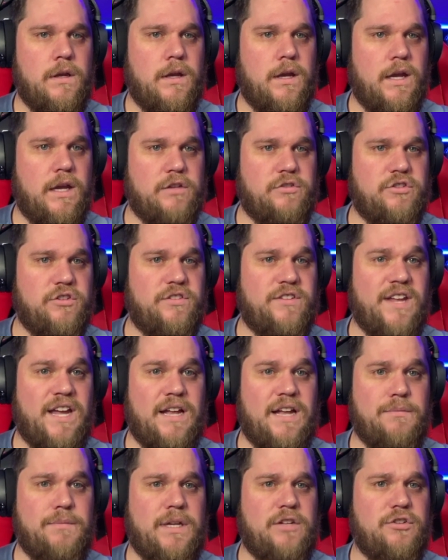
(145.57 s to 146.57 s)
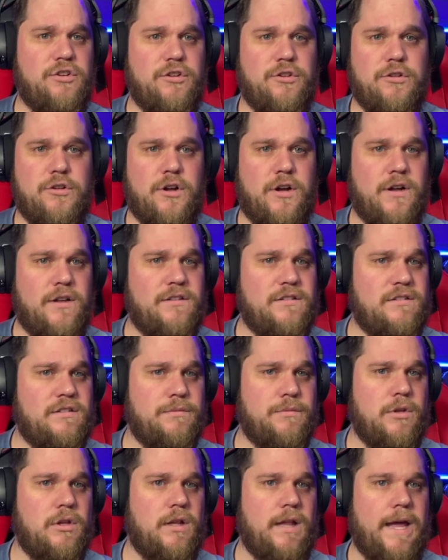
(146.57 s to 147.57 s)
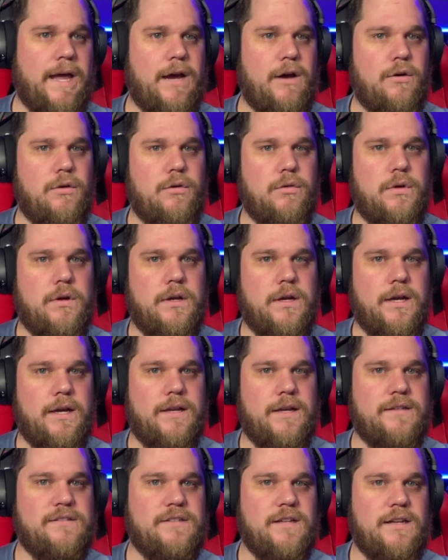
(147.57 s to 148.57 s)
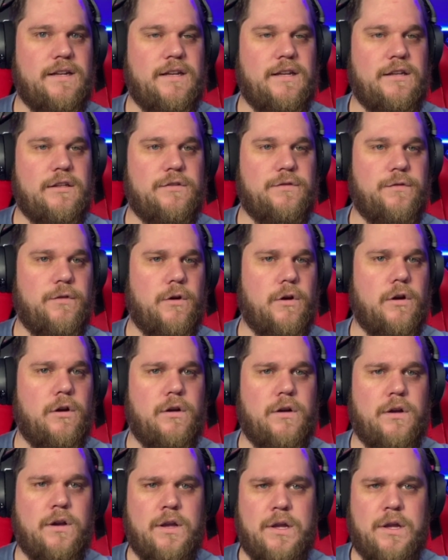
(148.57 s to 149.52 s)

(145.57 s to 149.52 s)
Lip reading: It just had me turn on some allow settings for